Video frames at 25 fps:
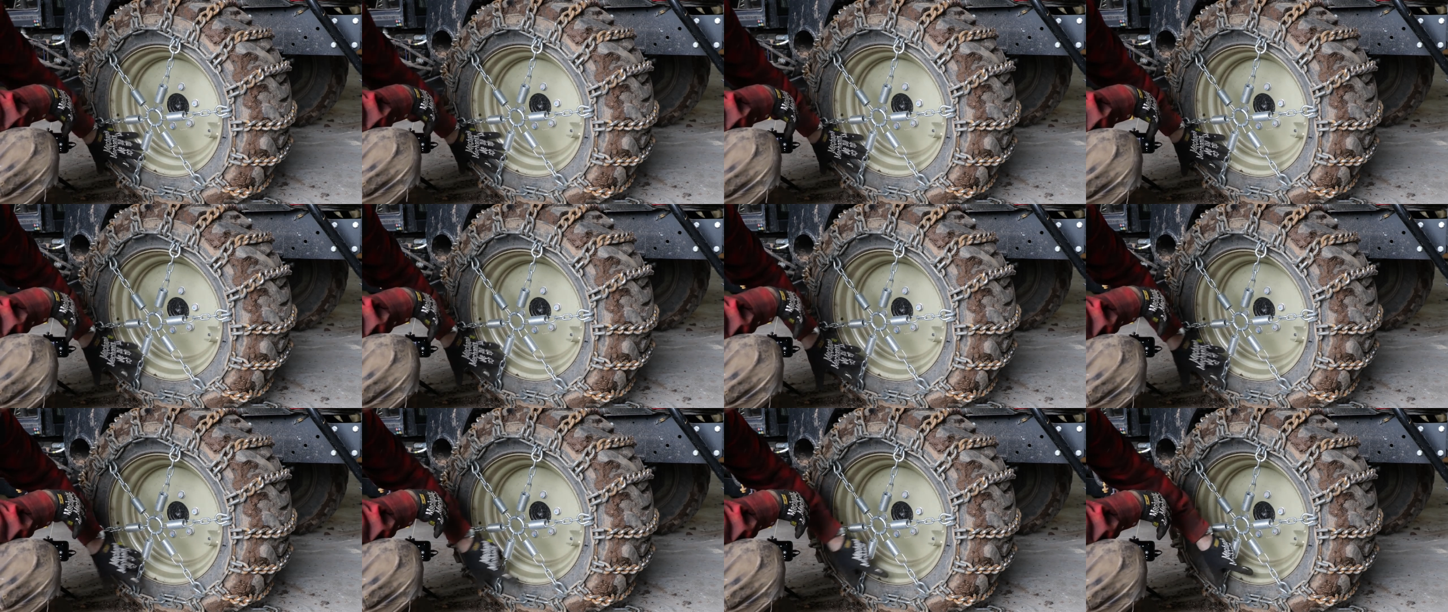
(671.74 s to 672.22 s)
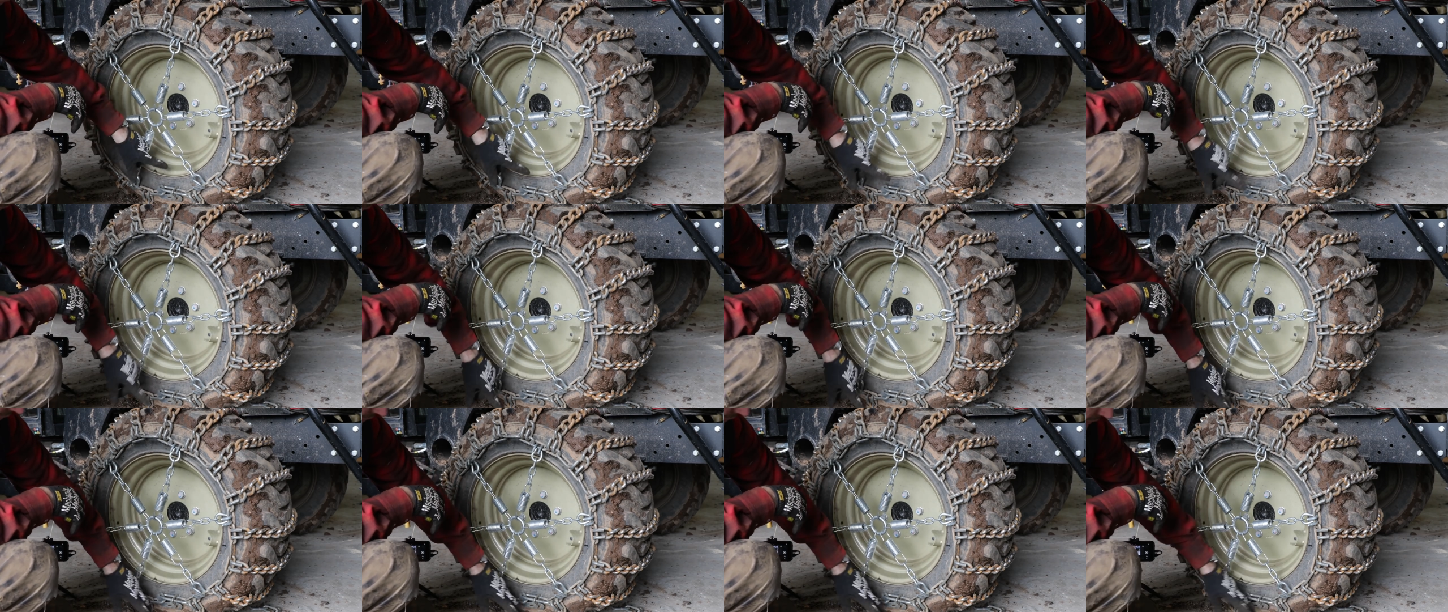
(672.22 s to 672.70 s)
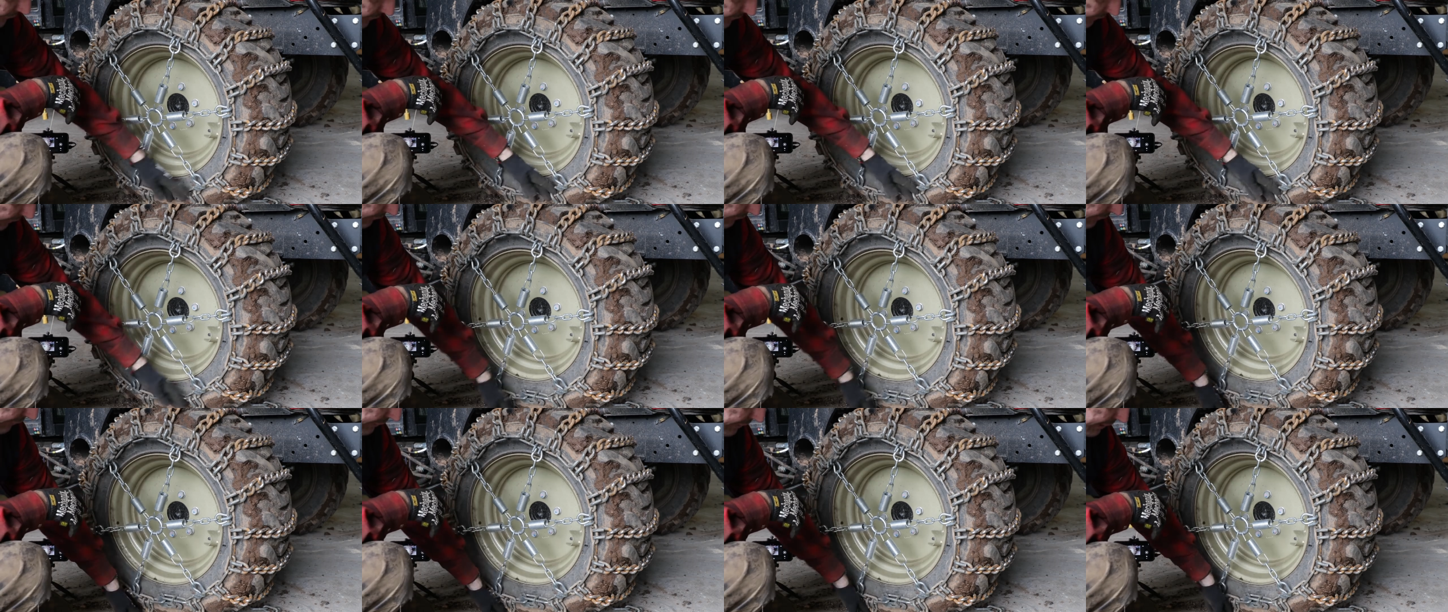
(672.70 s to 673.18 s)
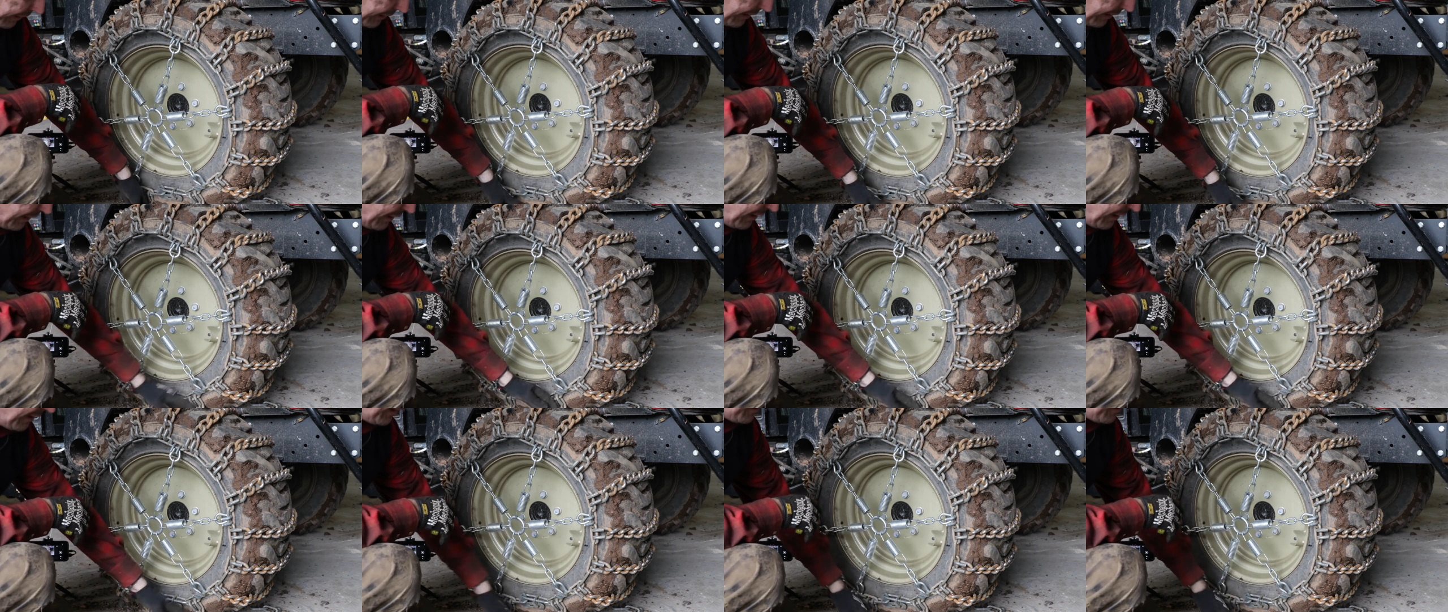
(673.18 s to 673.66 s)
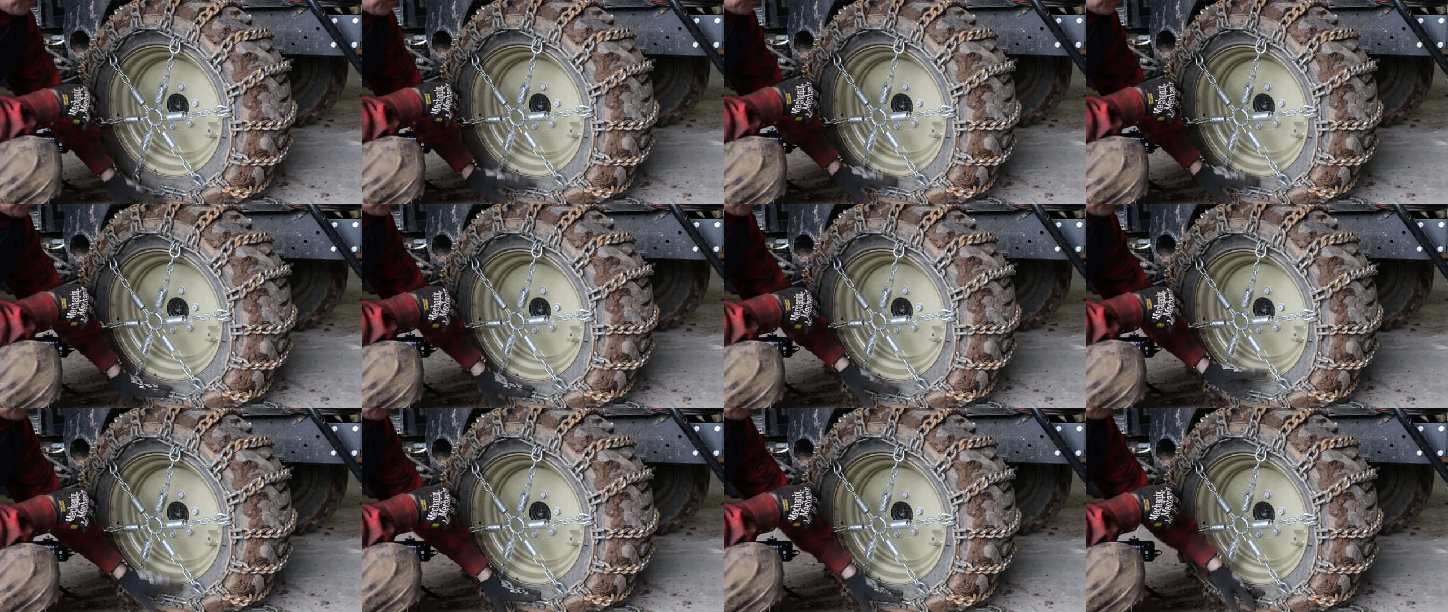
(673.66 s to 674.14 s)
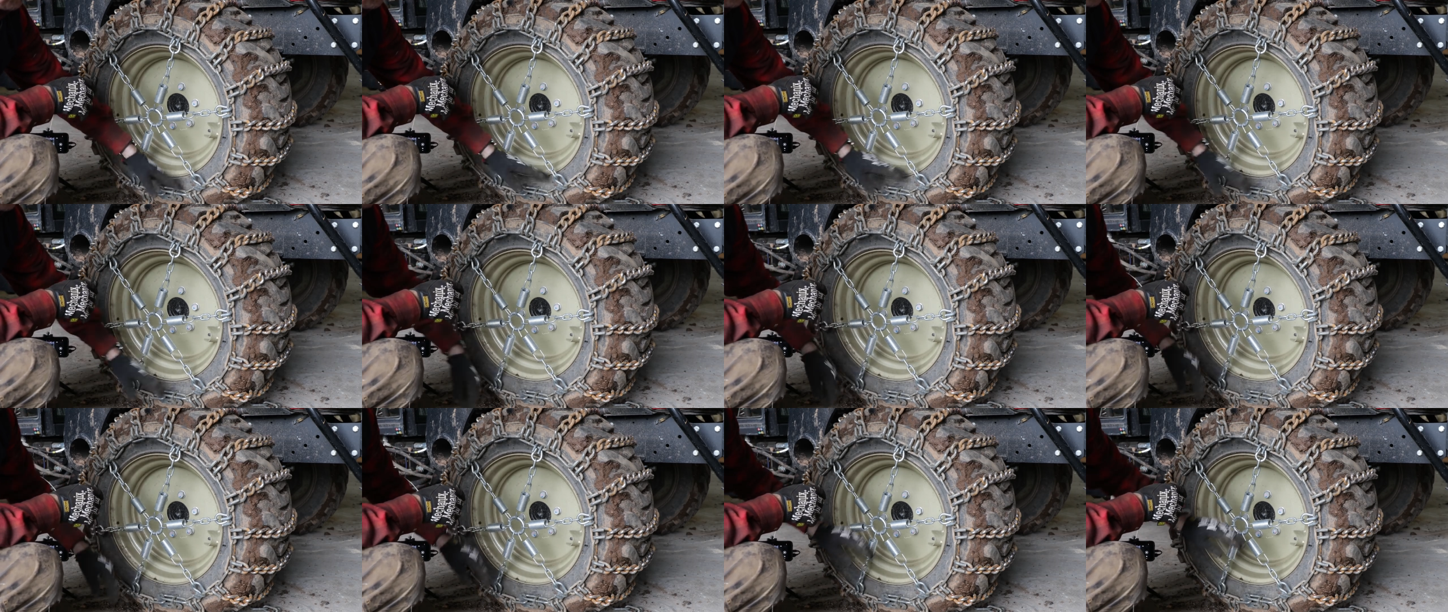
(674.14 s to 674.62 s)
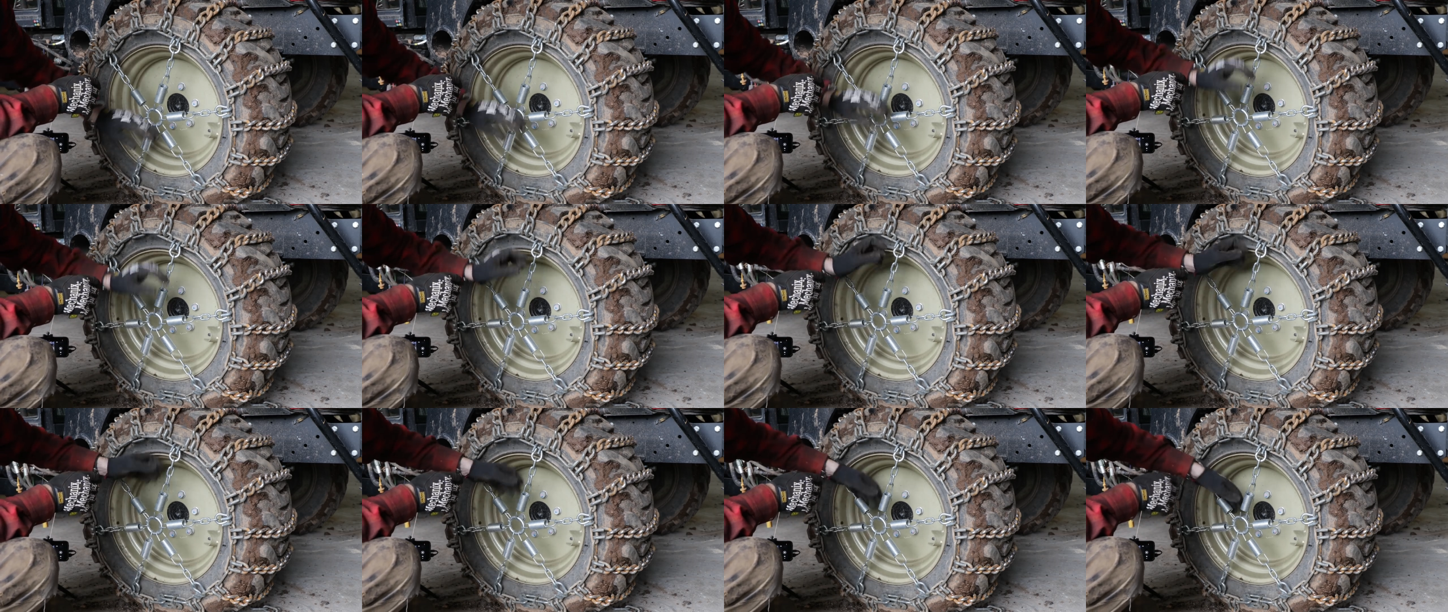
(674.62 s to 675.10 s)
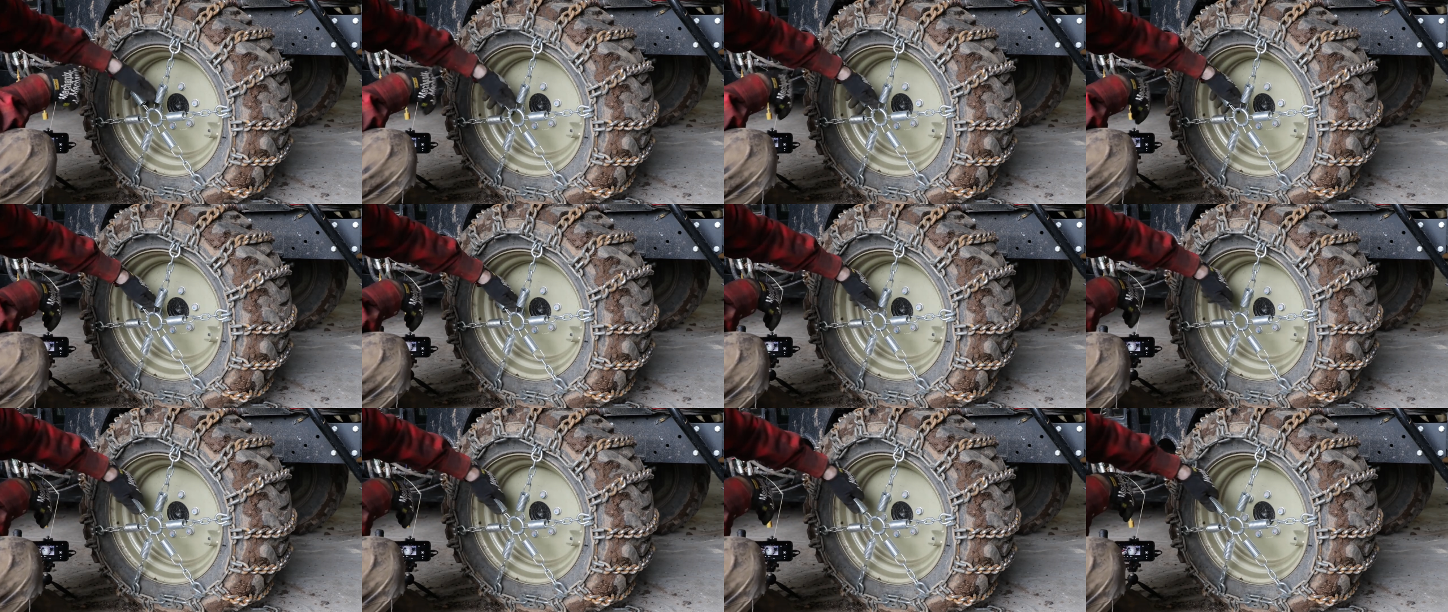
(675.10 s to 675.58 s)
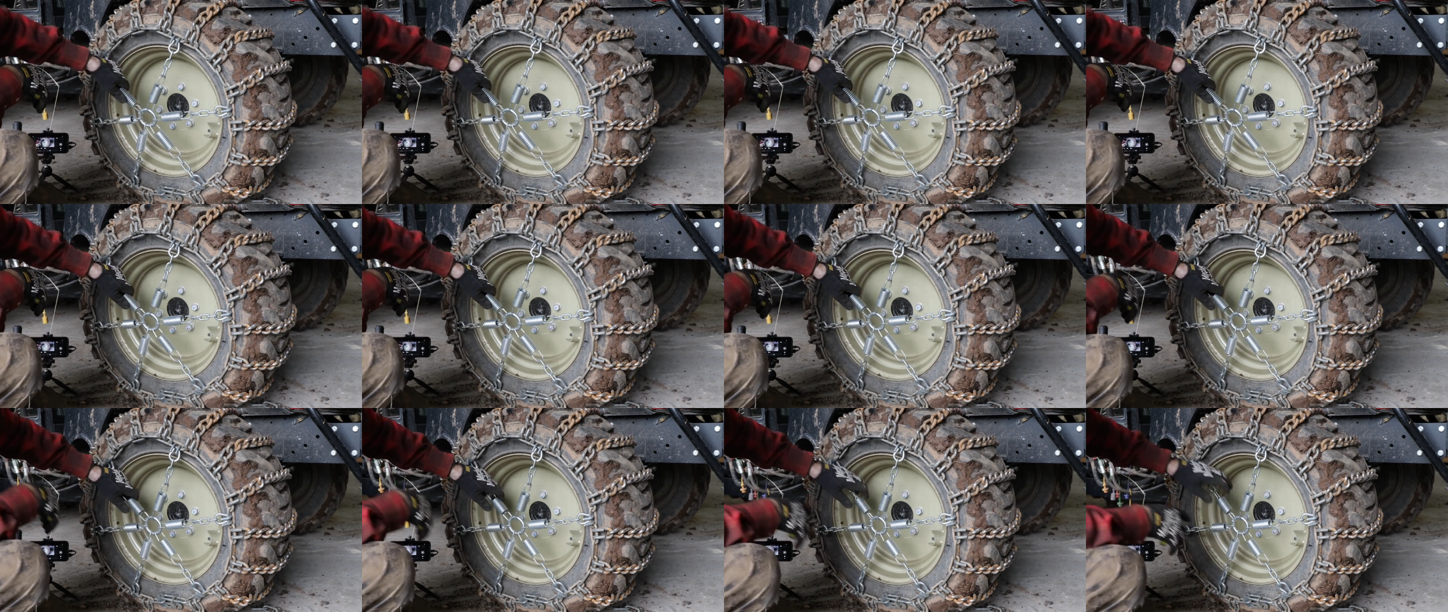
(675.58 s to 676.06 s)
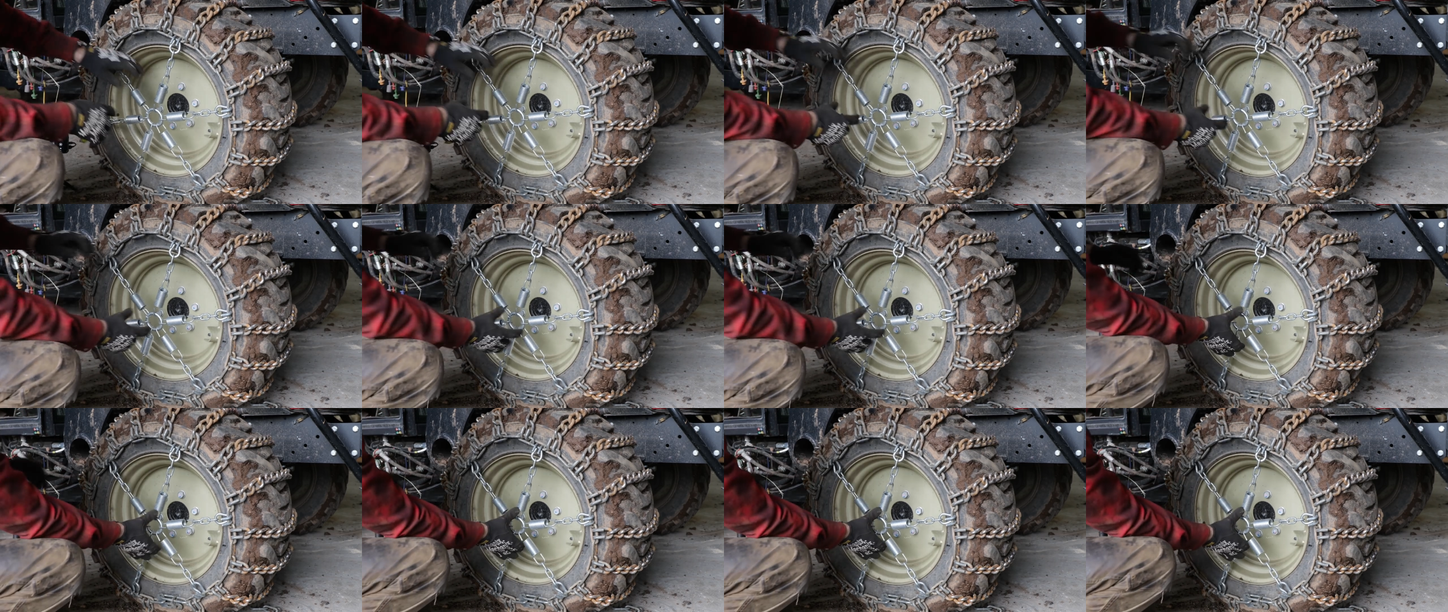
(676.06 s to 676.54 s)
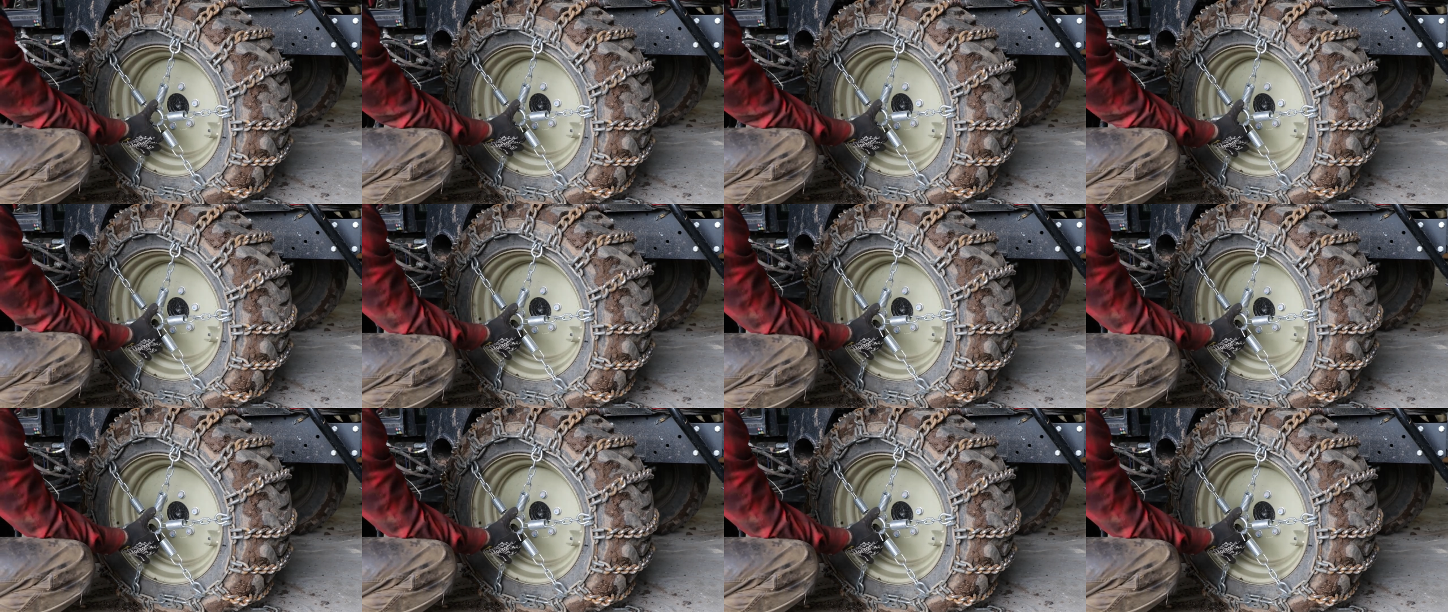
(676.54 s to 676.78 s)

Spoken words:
No face is visible, so there are no lips to read.